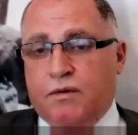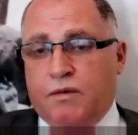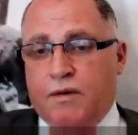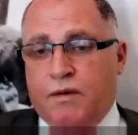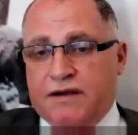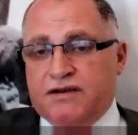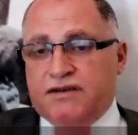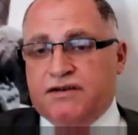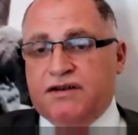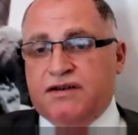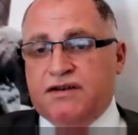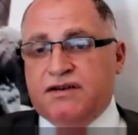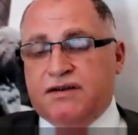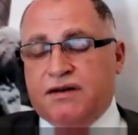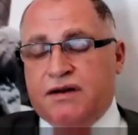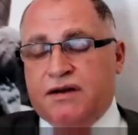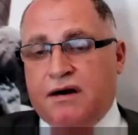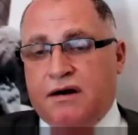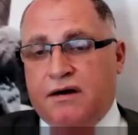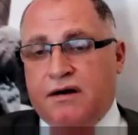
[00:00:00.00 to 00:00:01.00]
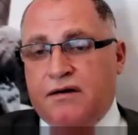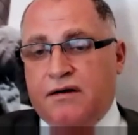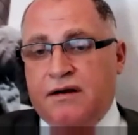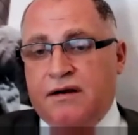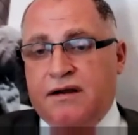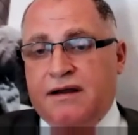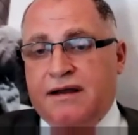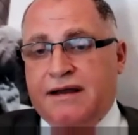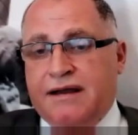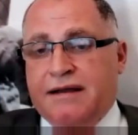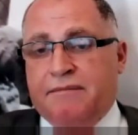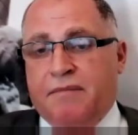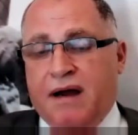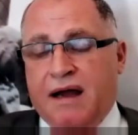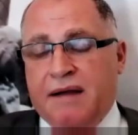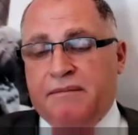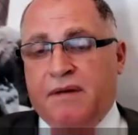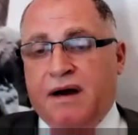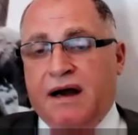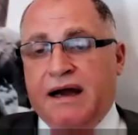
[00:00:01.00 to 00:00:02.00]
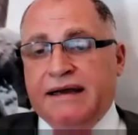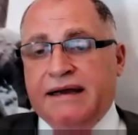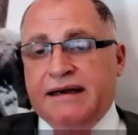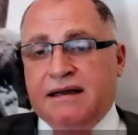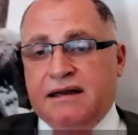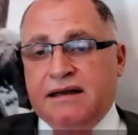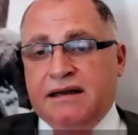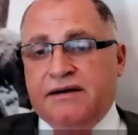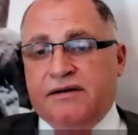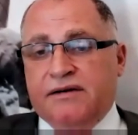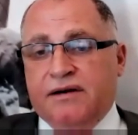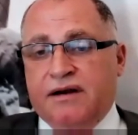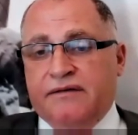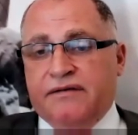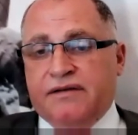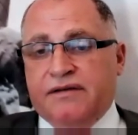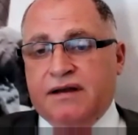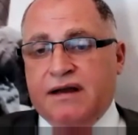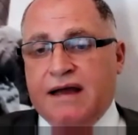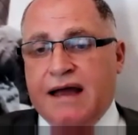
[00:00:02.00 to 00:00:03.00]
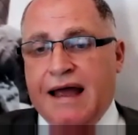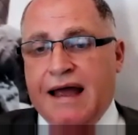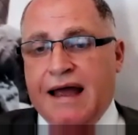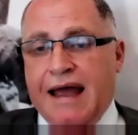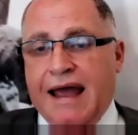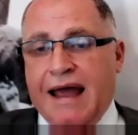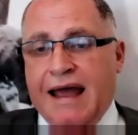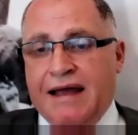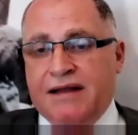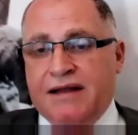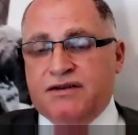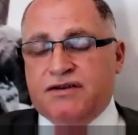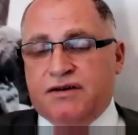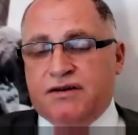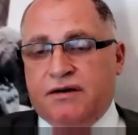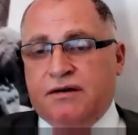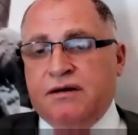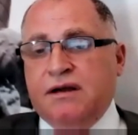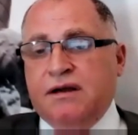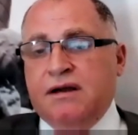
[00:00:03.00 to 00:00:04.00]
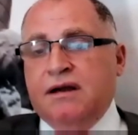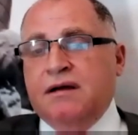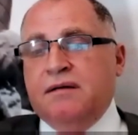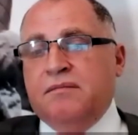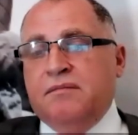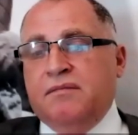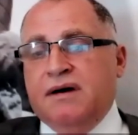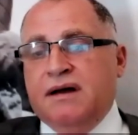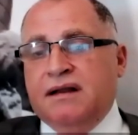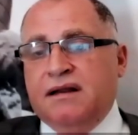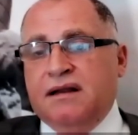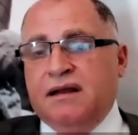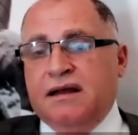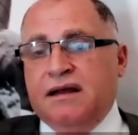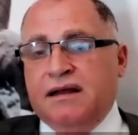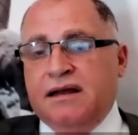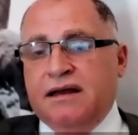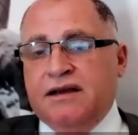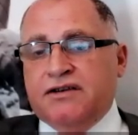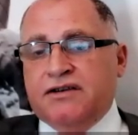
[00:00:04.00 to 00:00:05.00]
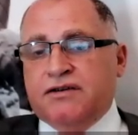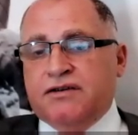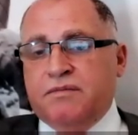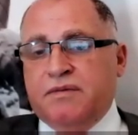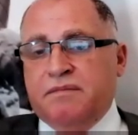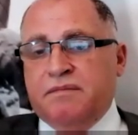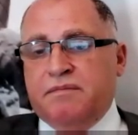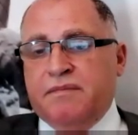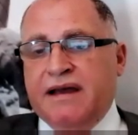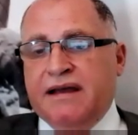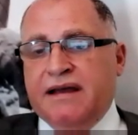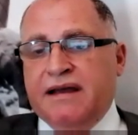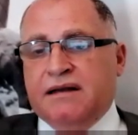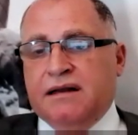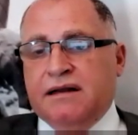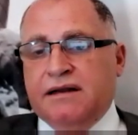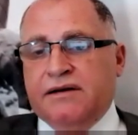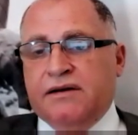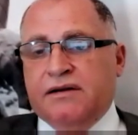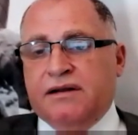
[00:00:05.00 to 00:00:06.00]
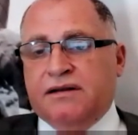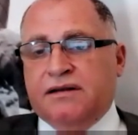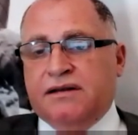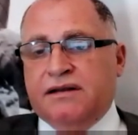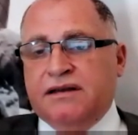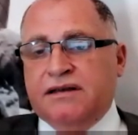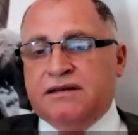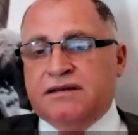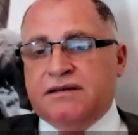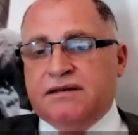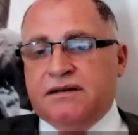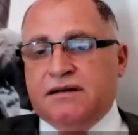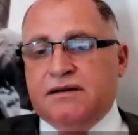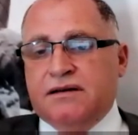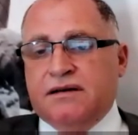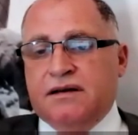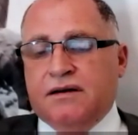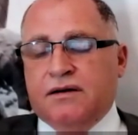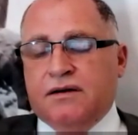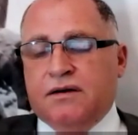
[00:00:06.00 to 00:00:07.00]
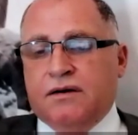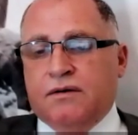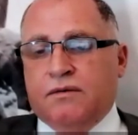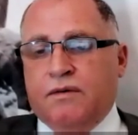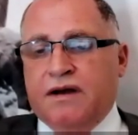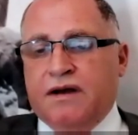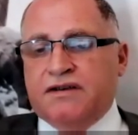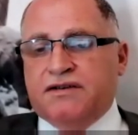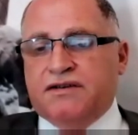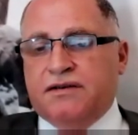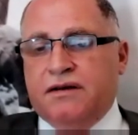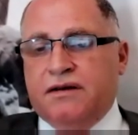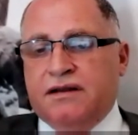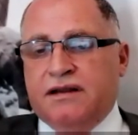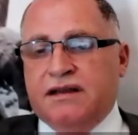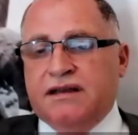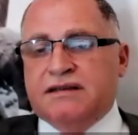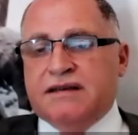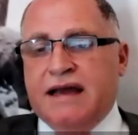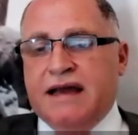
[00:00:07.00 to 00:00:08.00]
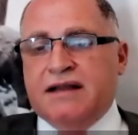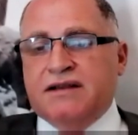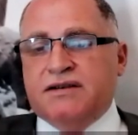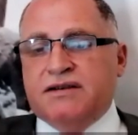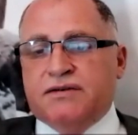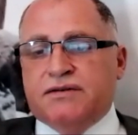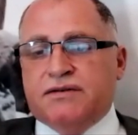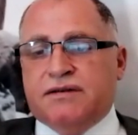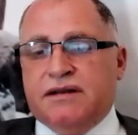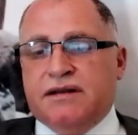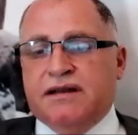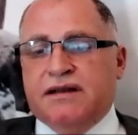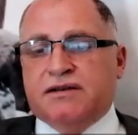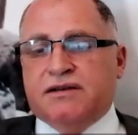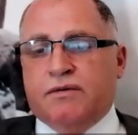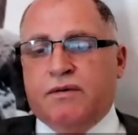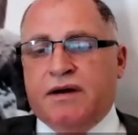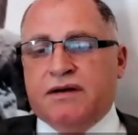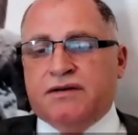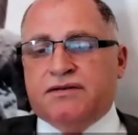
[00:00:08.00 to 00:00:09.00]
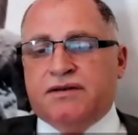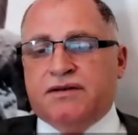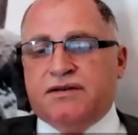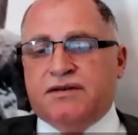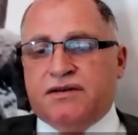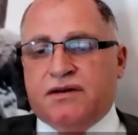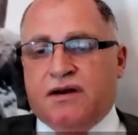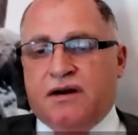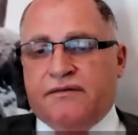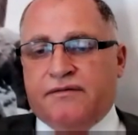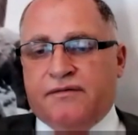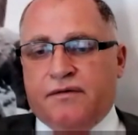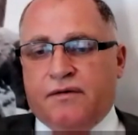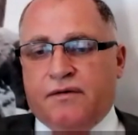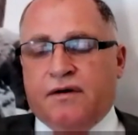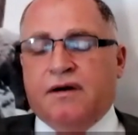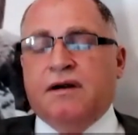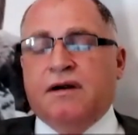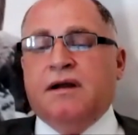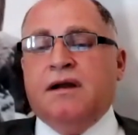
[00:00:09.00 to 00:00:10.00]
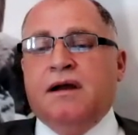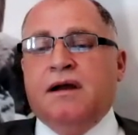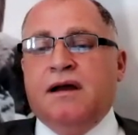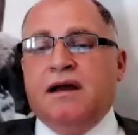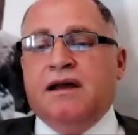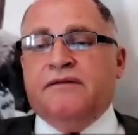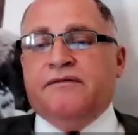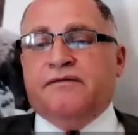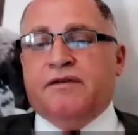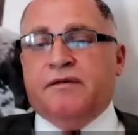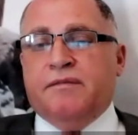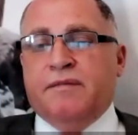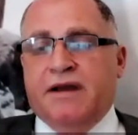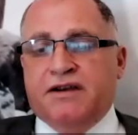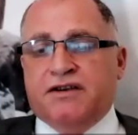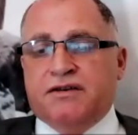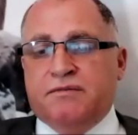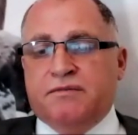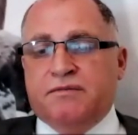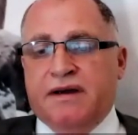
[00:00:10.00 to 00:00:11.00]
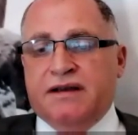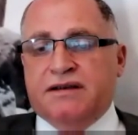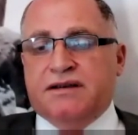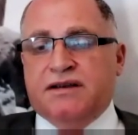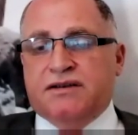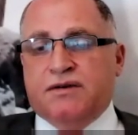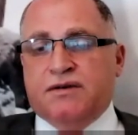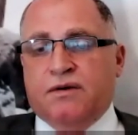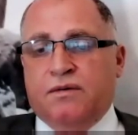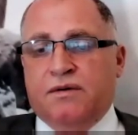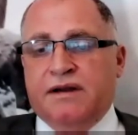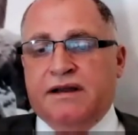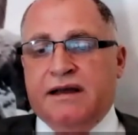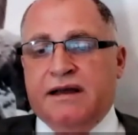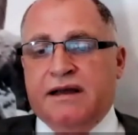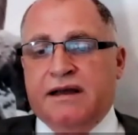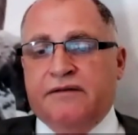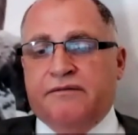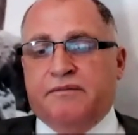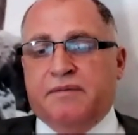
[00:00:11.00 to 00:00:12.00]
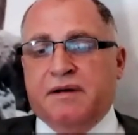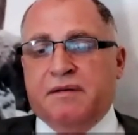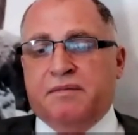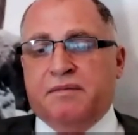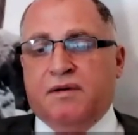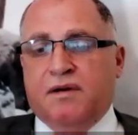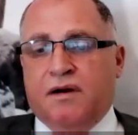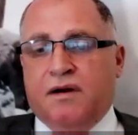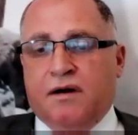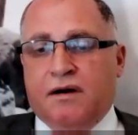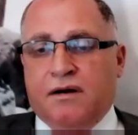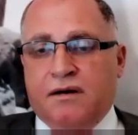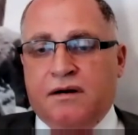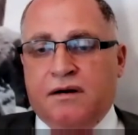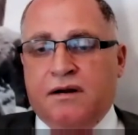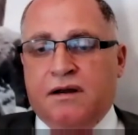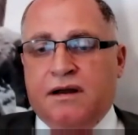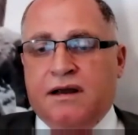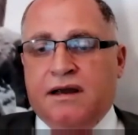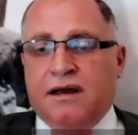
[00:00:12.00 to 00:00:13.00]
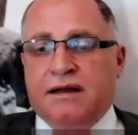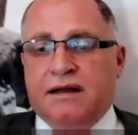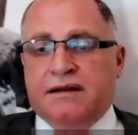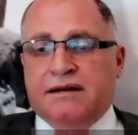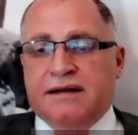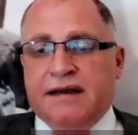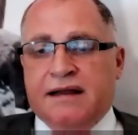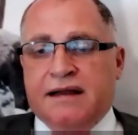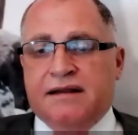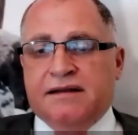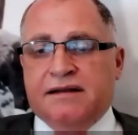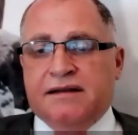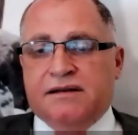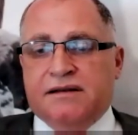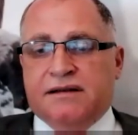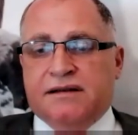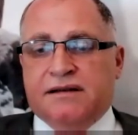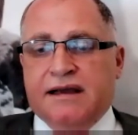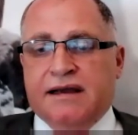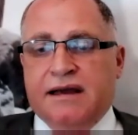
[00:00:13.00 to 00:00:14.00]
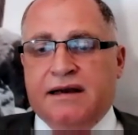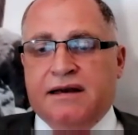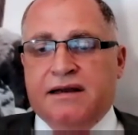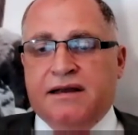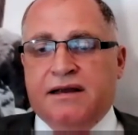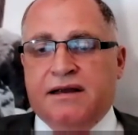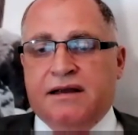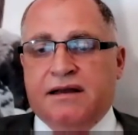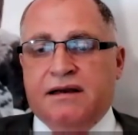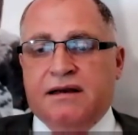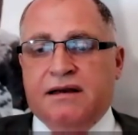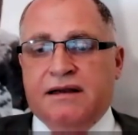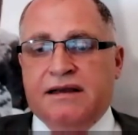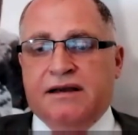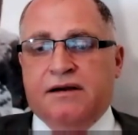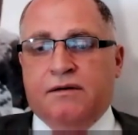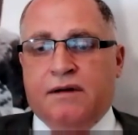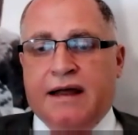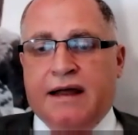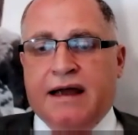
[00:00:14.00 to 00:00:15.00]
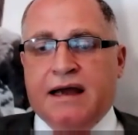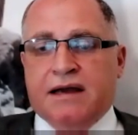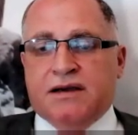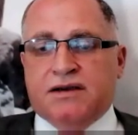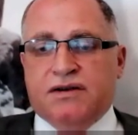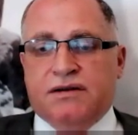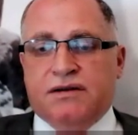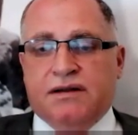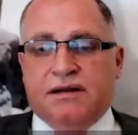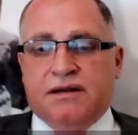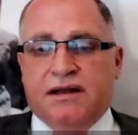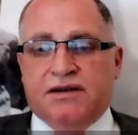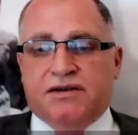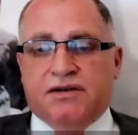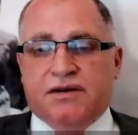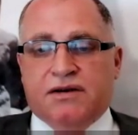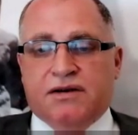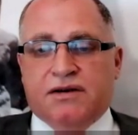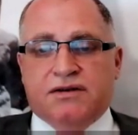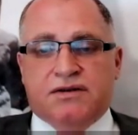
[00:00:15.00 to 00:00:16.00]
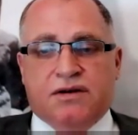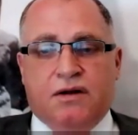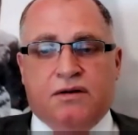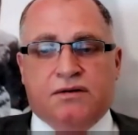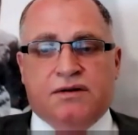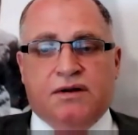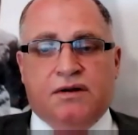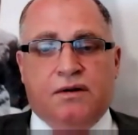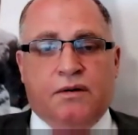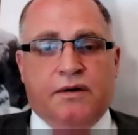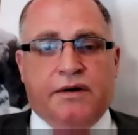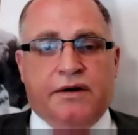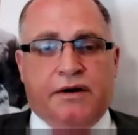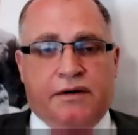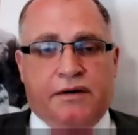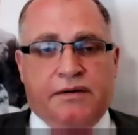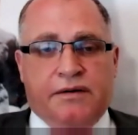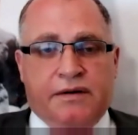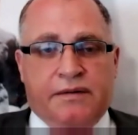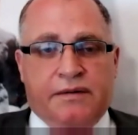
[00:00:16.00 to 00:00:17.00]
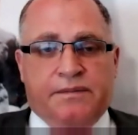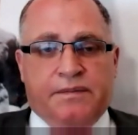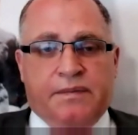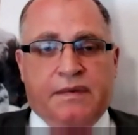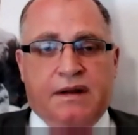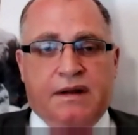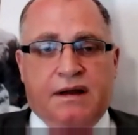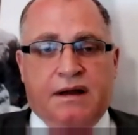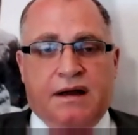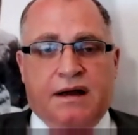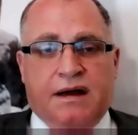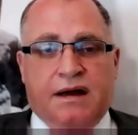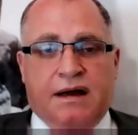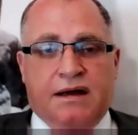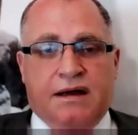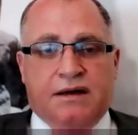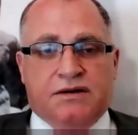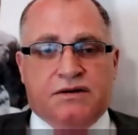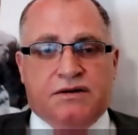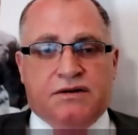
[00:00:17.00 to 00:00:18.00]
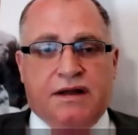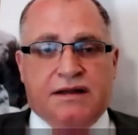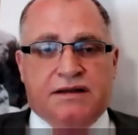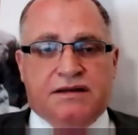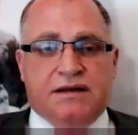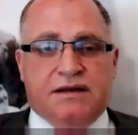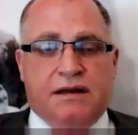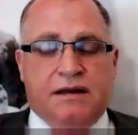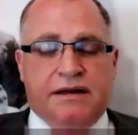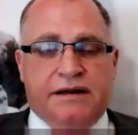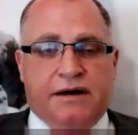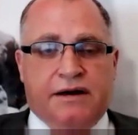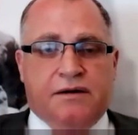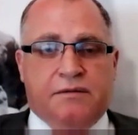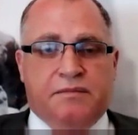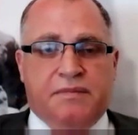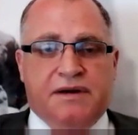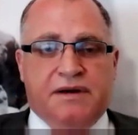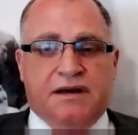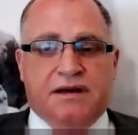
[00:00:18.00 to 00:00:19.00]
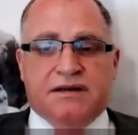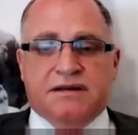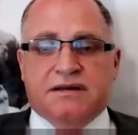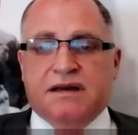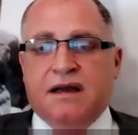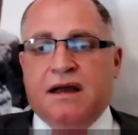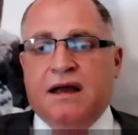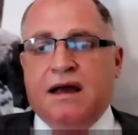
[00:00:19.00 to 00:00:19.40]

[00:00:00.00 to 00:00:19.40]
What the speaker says: questions that are in my mind clear enough to answer, but it should be made clear that these answers to these questions are for information basis only, and if people are intending to take any legal action, that they should consult a lawyer. So that's clear, because